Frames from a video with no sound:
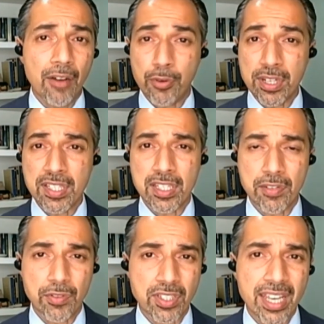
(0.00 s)
For instance,
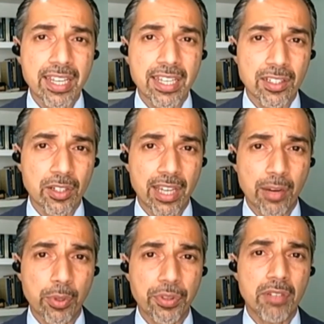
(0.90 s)
if you take a look
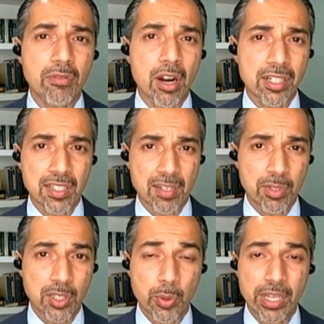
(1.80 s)
at what the Iranians have
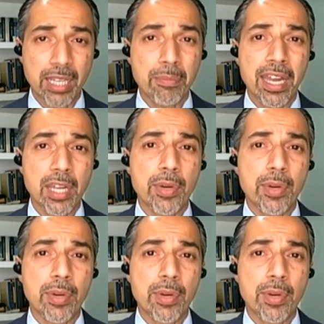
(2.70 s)
been doing, in many